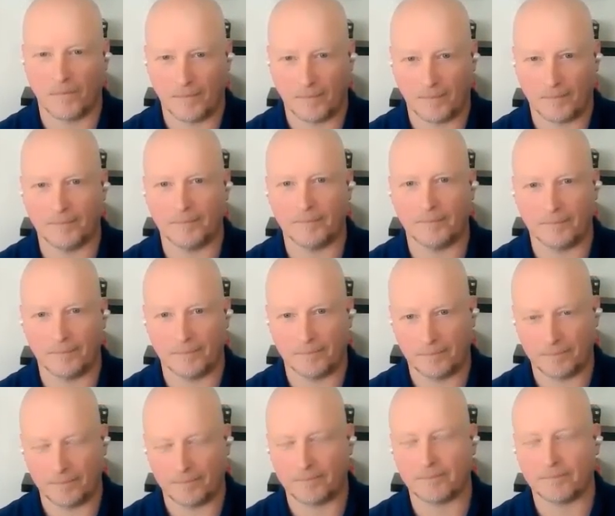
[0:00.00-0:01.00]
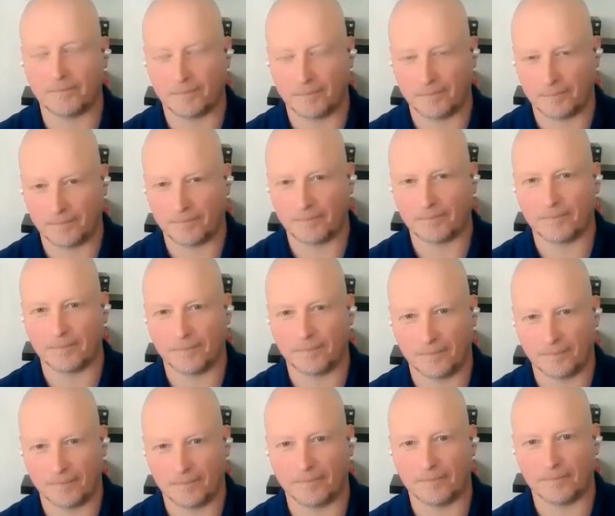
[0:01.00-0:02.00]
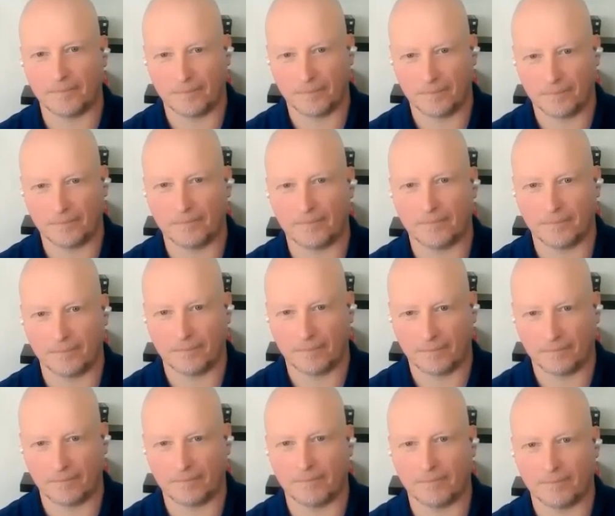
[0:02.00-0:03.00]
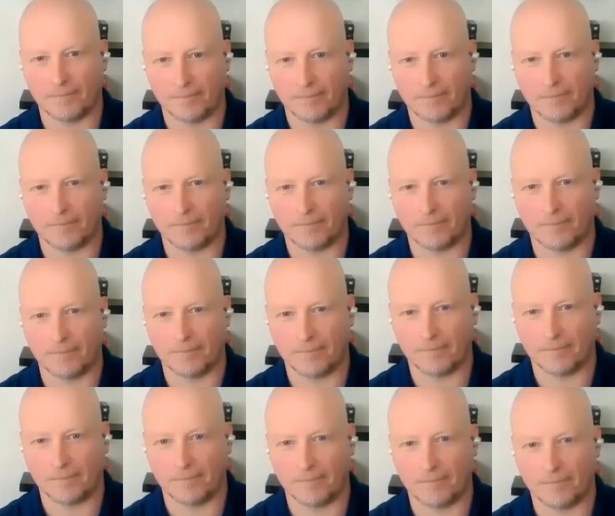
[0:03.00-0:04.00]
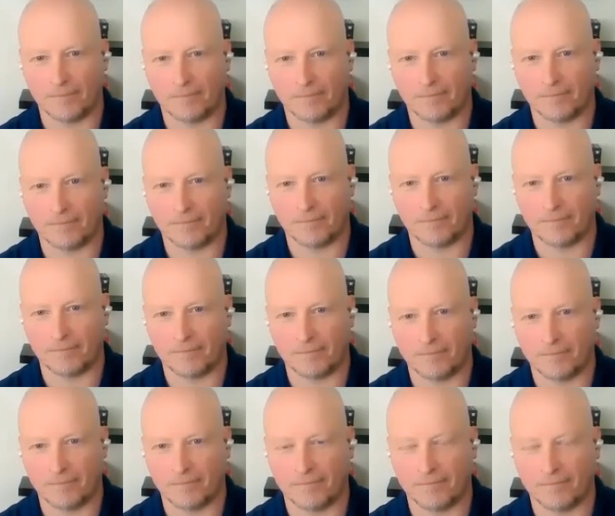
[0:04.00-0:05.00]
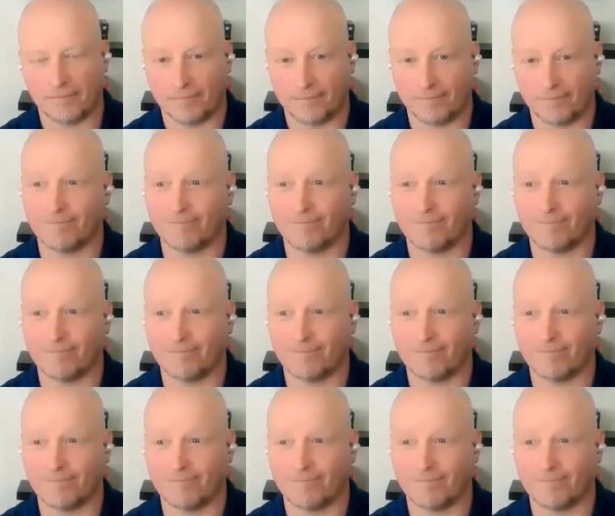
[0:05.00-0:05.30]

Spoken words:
This person isn't speaking.